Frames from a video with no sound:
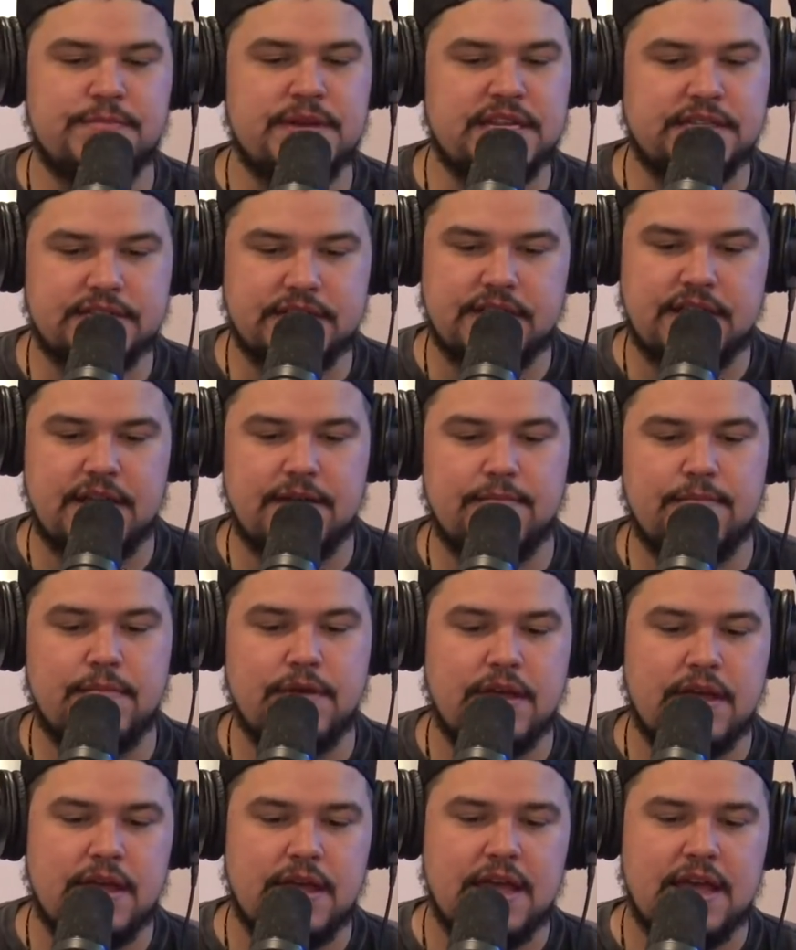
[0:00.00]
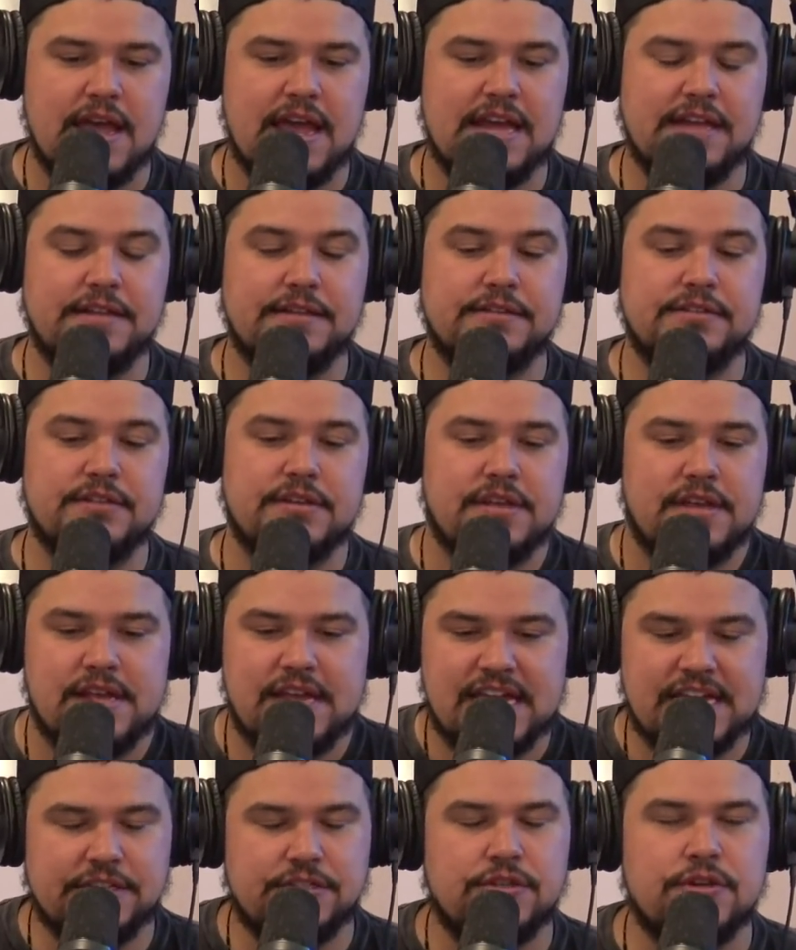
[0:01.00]
speak to them. And
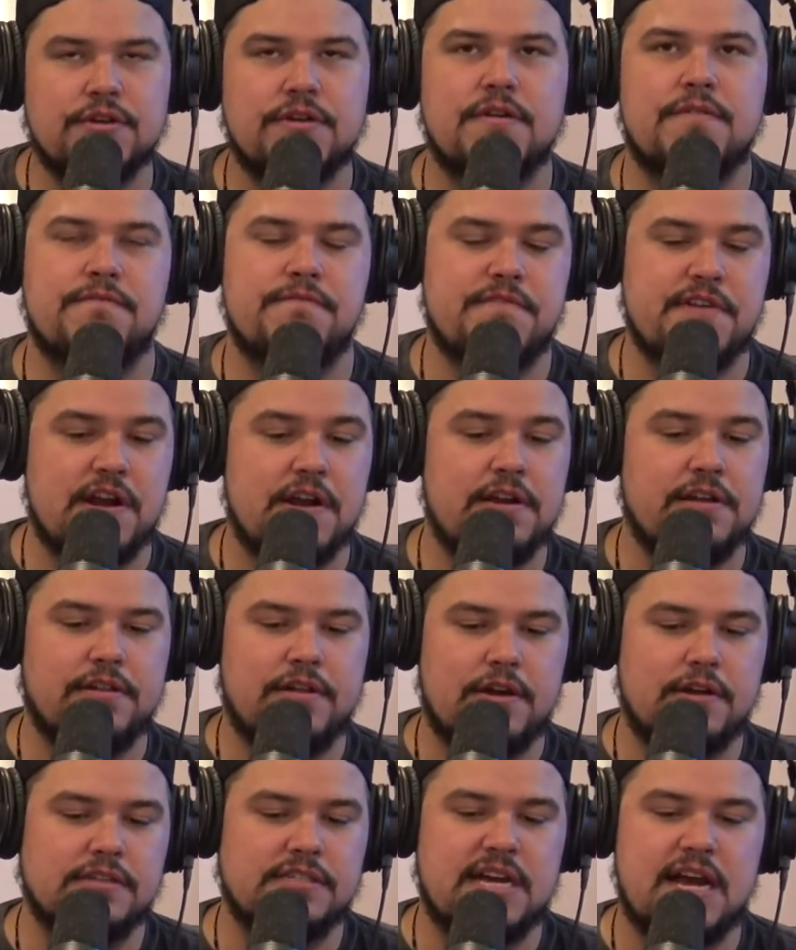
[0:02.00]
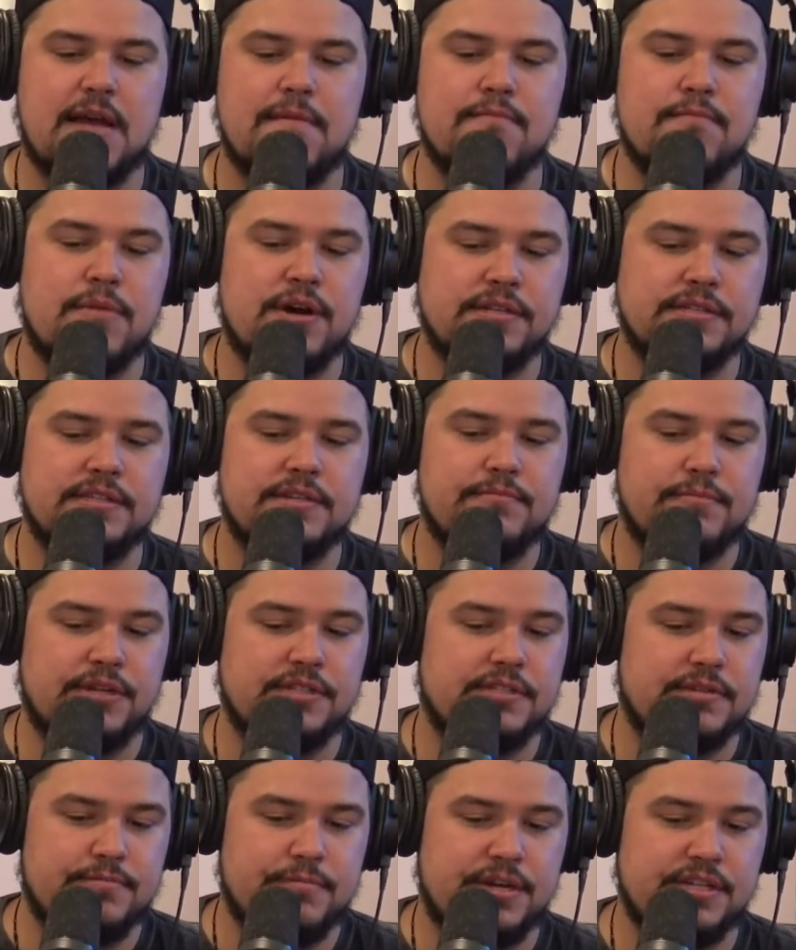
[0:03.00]
it took a very long time, months and
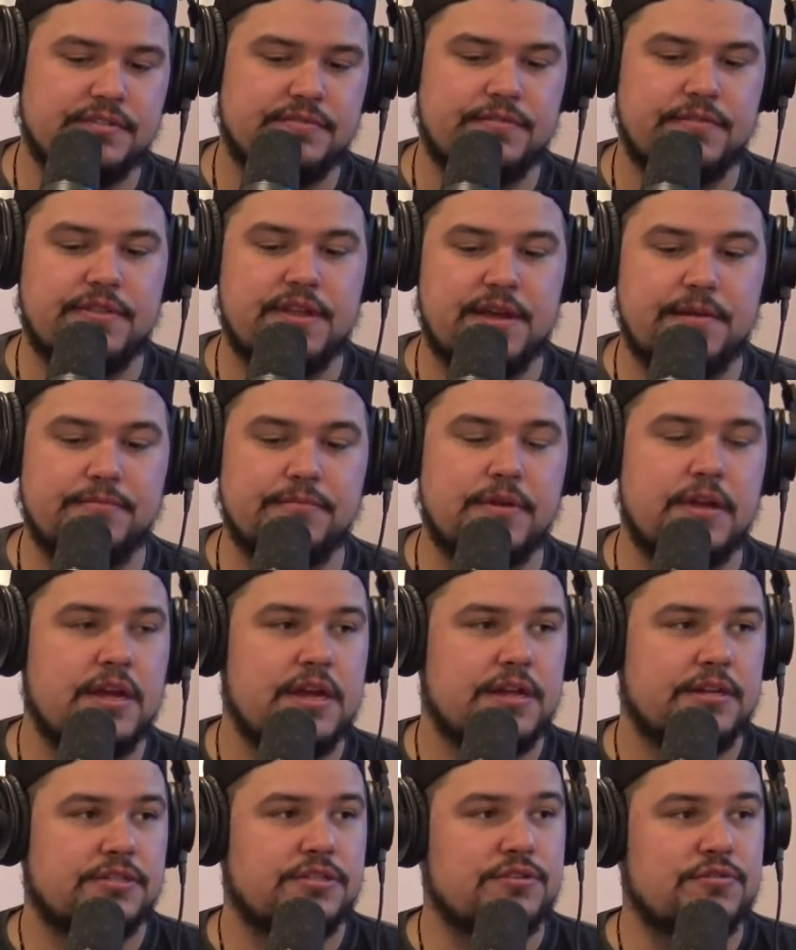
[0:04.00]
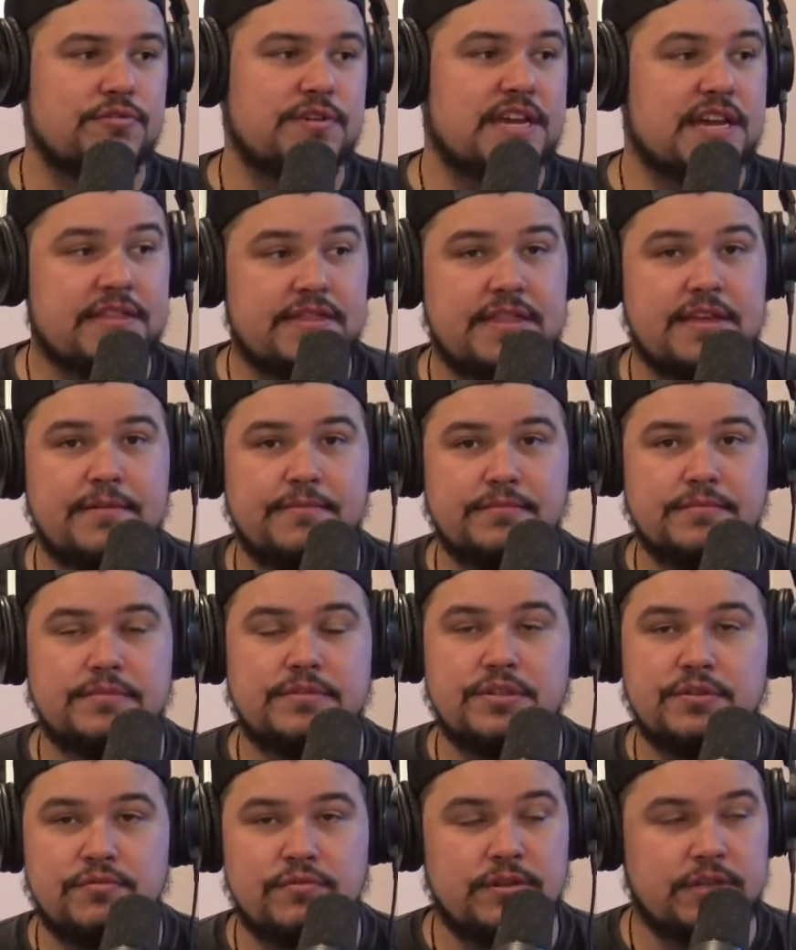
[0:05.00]
months and months for them to get them
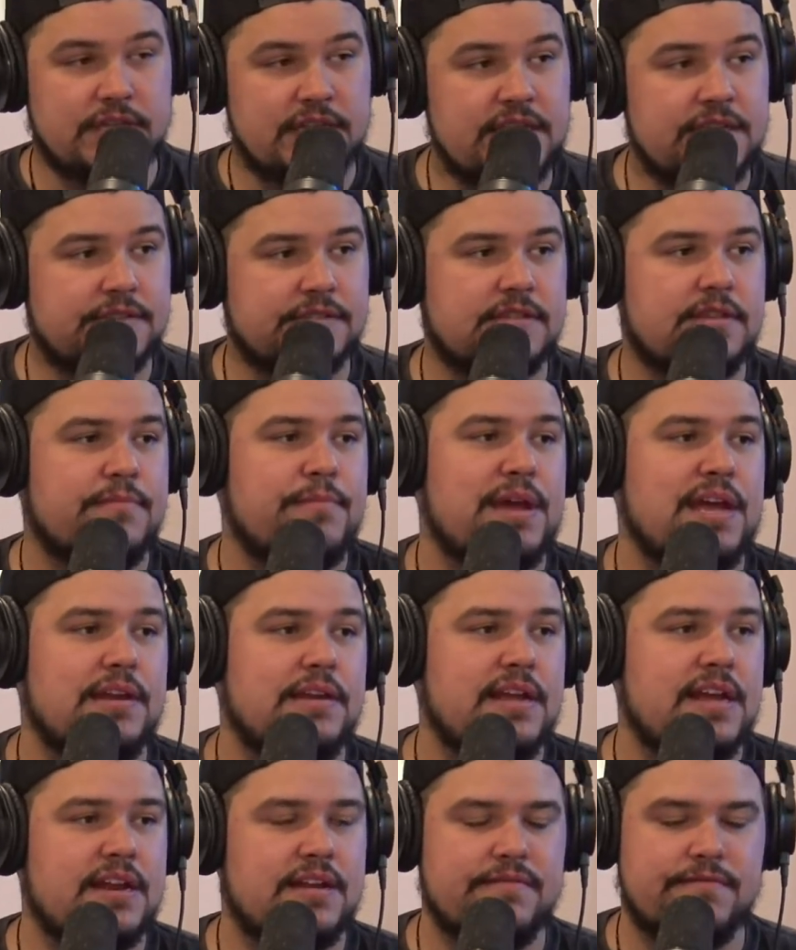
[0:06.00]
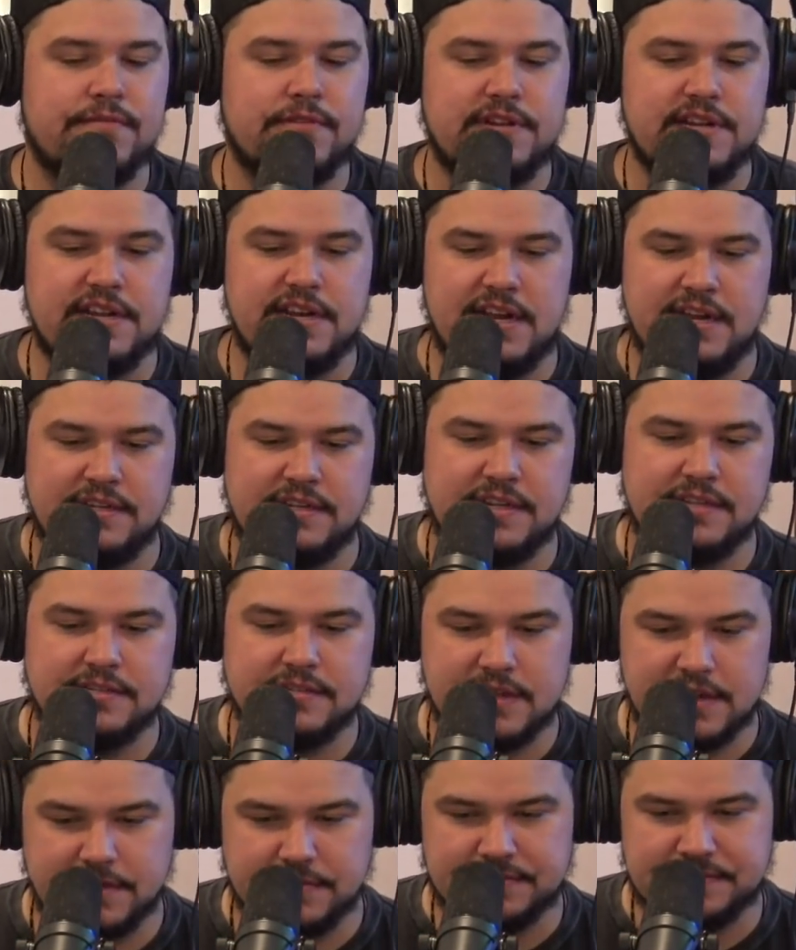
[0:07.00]
to release the bandana for DNA
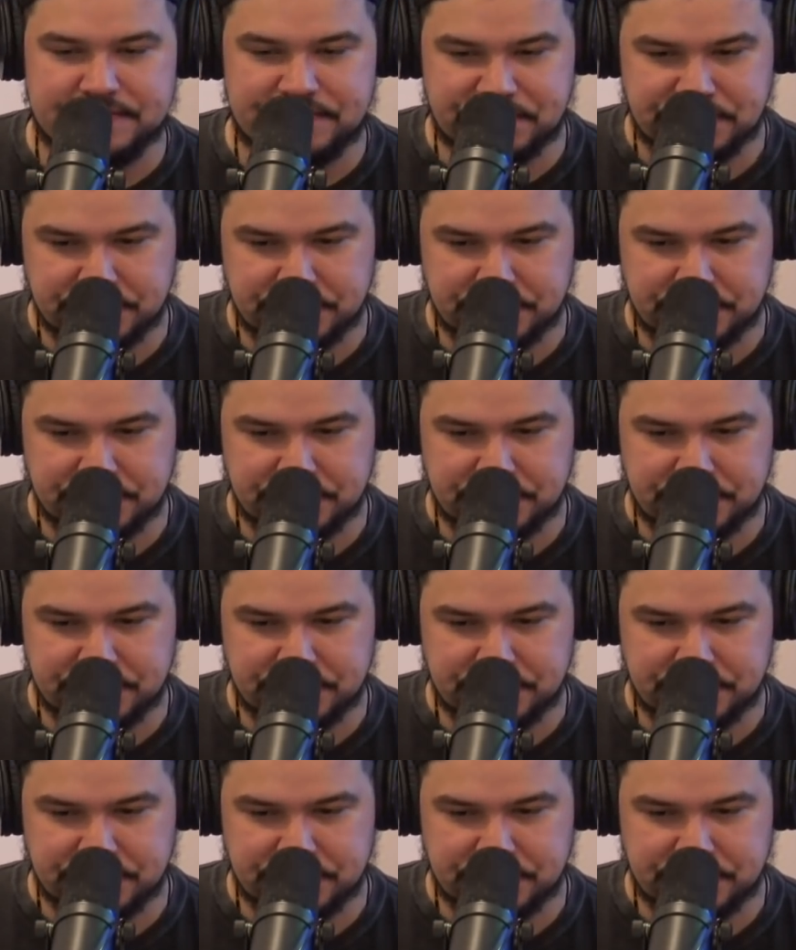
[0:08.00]
testing.